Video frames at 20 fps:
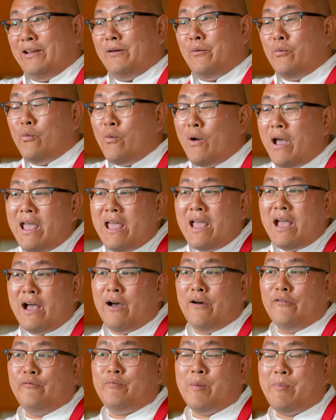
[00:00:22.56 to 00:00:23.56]
a way
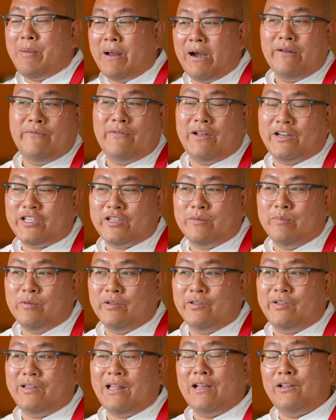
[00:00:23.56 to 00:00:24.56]
of preparing
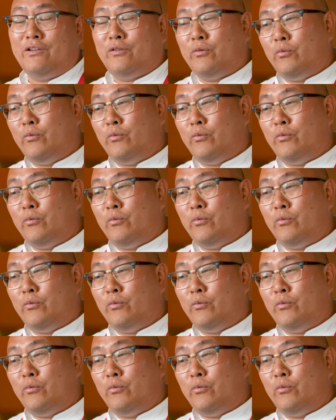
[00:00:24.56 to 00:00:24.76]
vegetables that is